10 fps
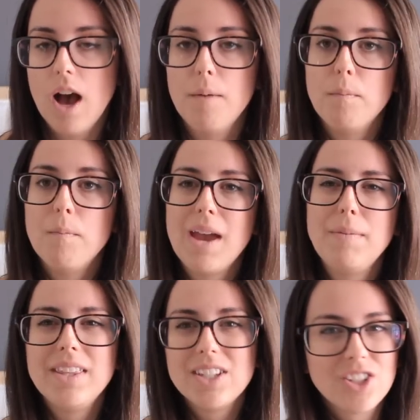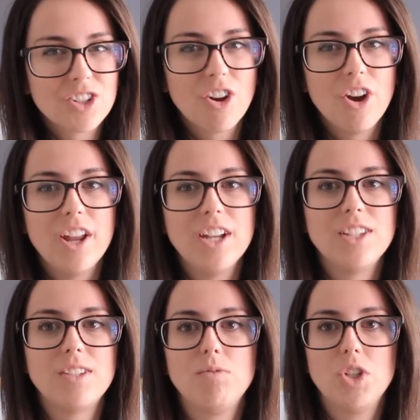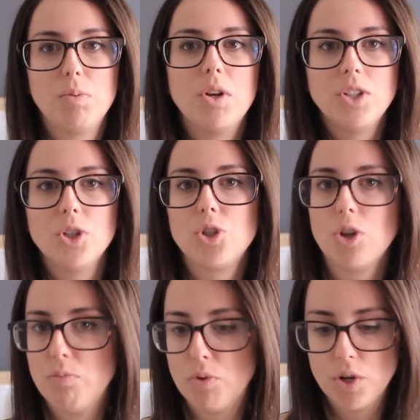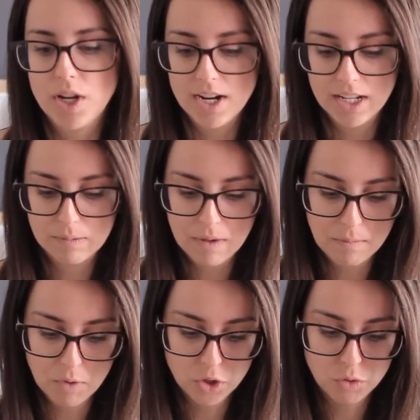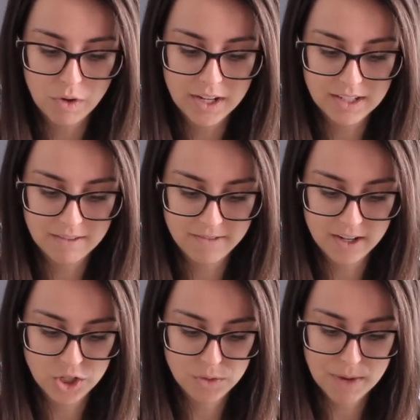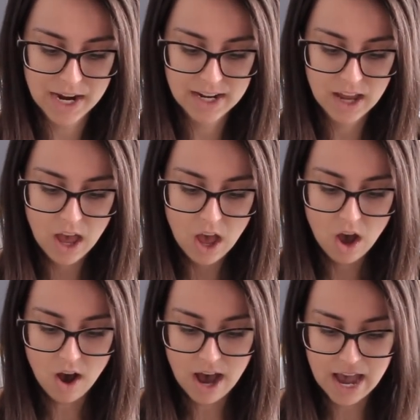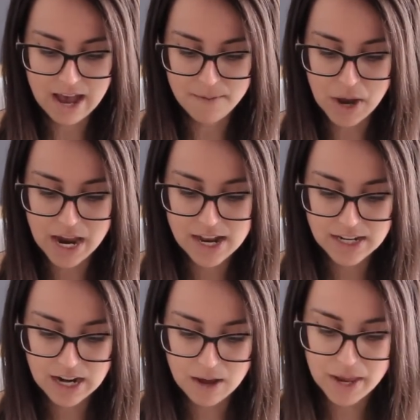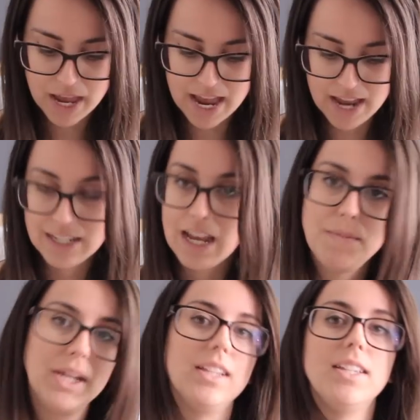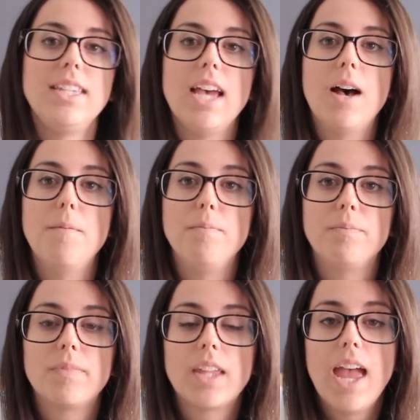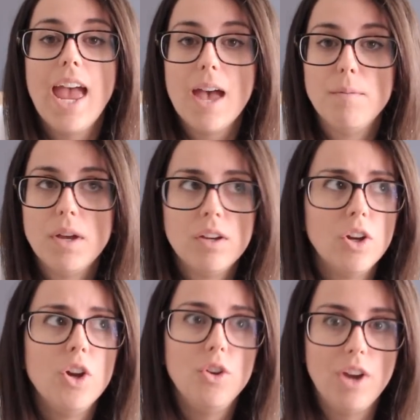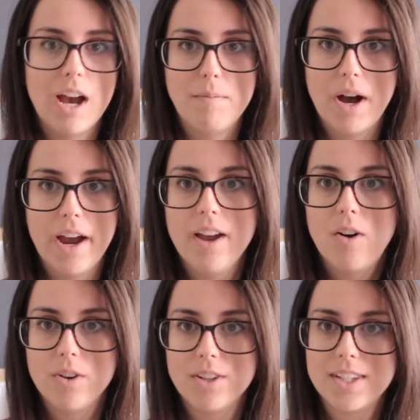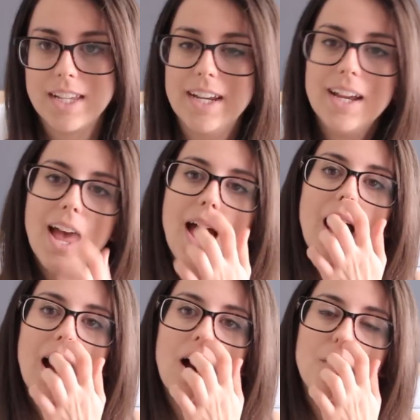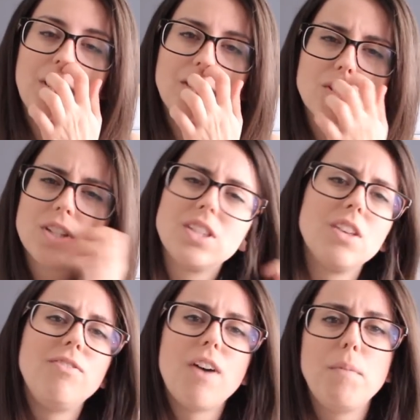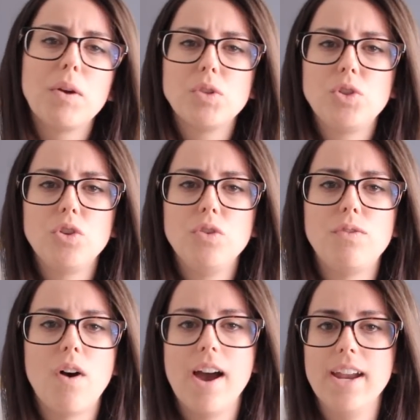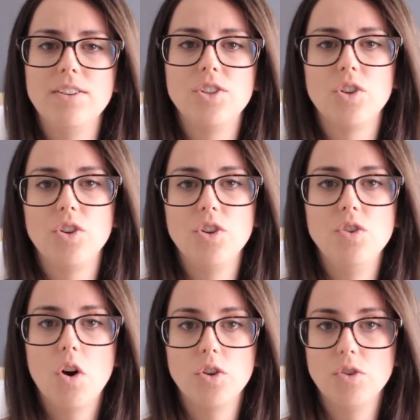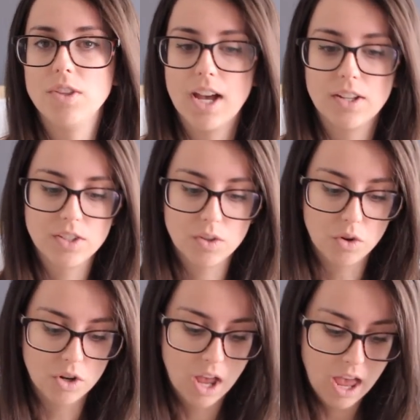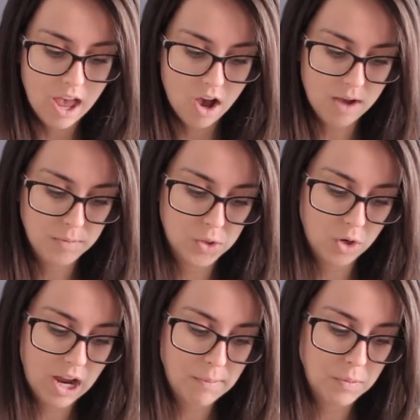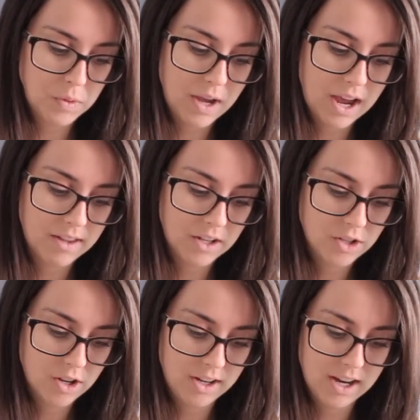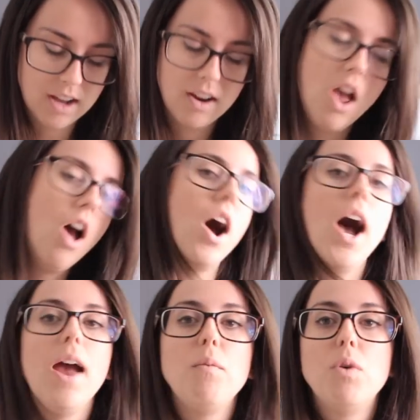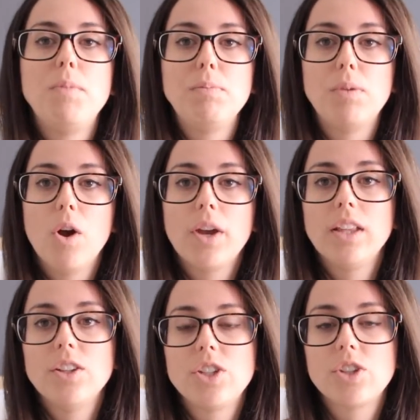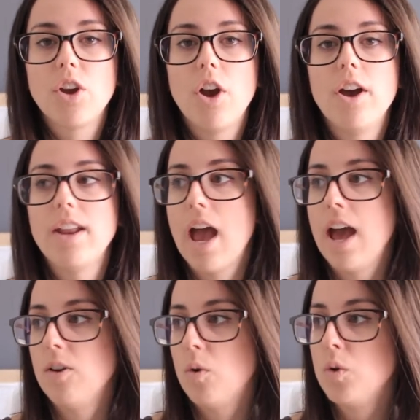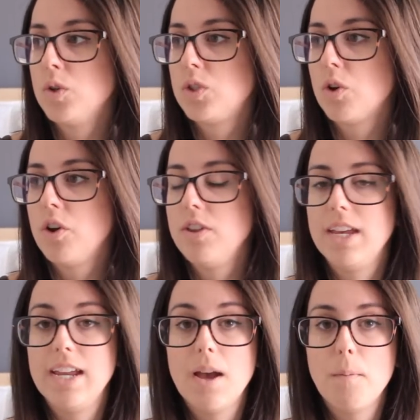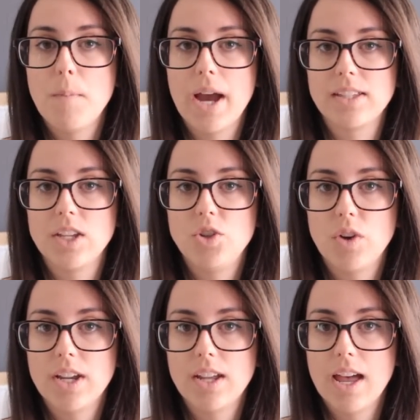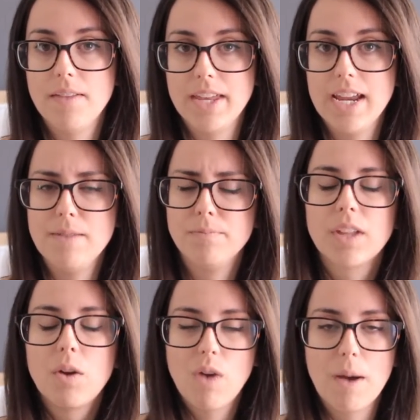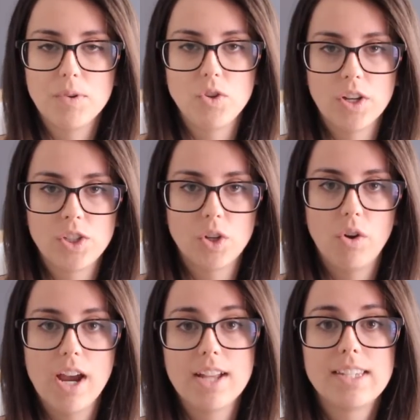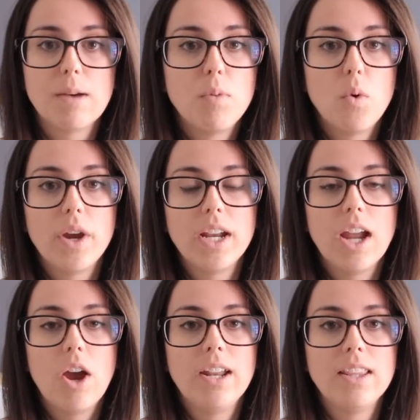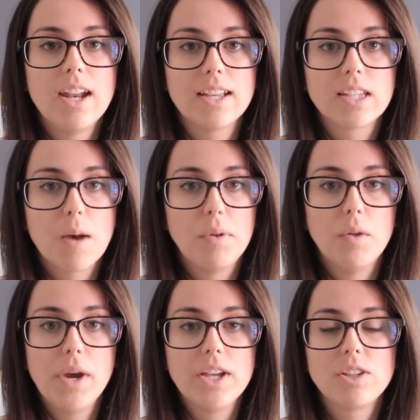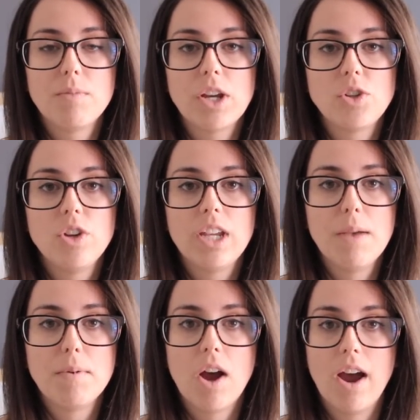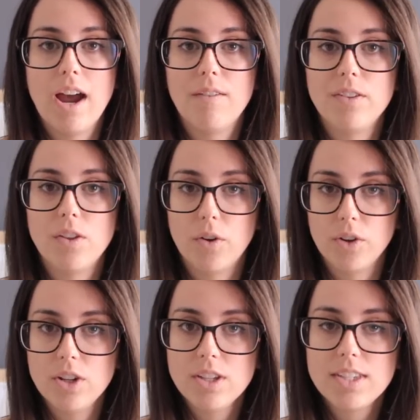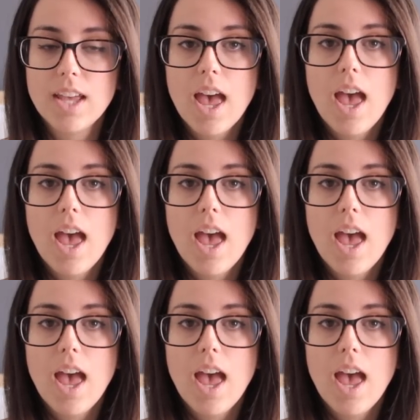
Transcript: Maybe this skirt is just because it's so pretty and it's my most recent finished make. I ended hand hemming this hem. Who am I, honestly? But the fabric was too fine to not do that. So I'm so happy with how that turned out. I will be blogging the skirt and also the maxi dress, the wrap dress, sorry, at some point in the next couple of weeks, so make sure you keep an eye out for those.